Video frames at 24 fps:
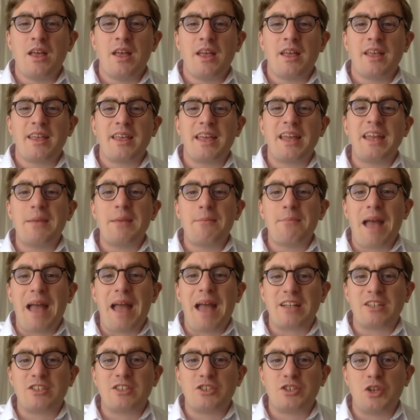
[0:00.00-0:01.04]
Getting
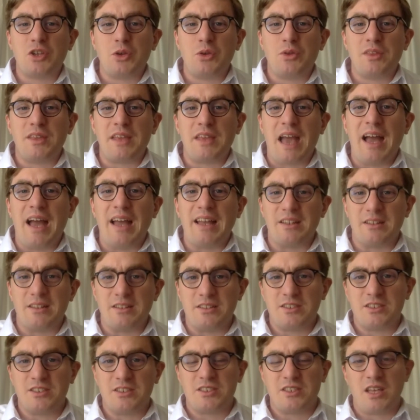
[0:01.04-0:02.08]
back to the
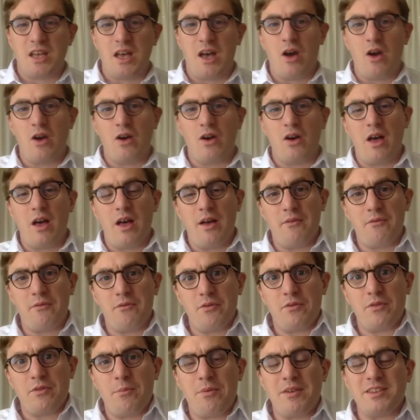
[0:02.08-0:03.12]
guidance,
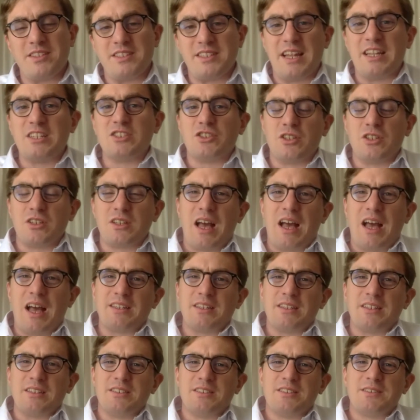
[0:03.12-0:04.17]
the presidential
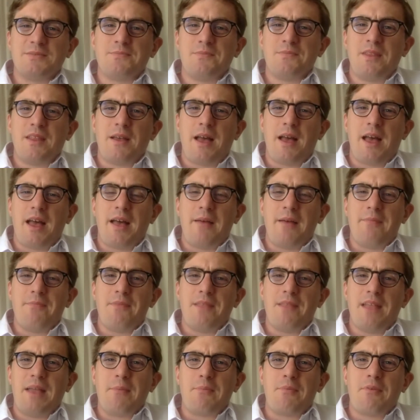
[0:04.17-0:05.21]
guidance,
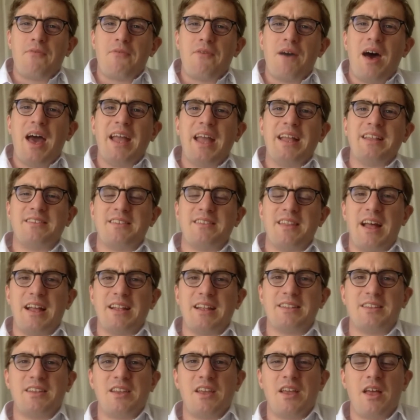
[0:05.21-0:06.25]
it provides
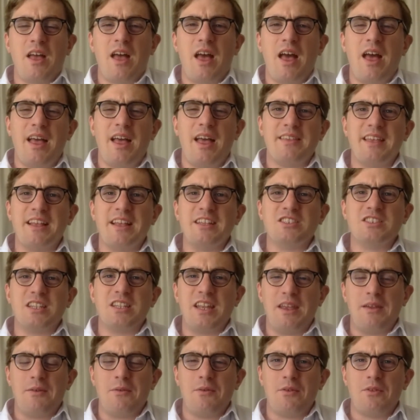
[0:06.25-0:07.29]
that
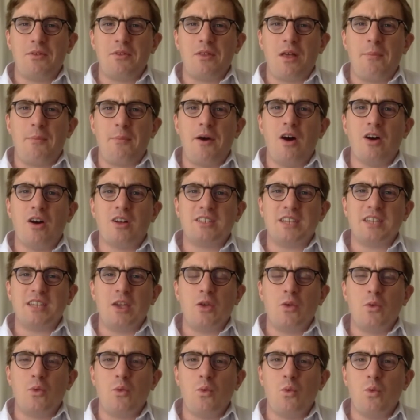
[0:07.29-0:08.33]
essentially a party
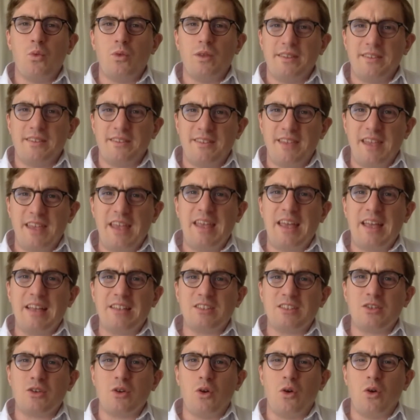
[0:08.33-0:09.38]
who is seeking
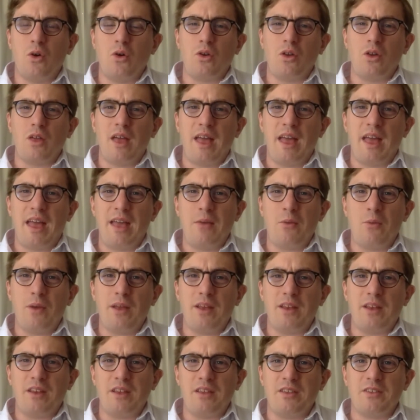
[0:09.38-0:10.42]
to call a
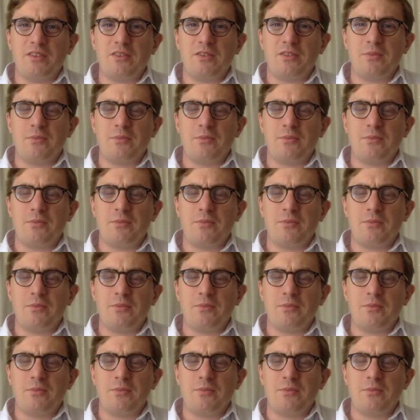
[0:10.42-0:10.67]
witness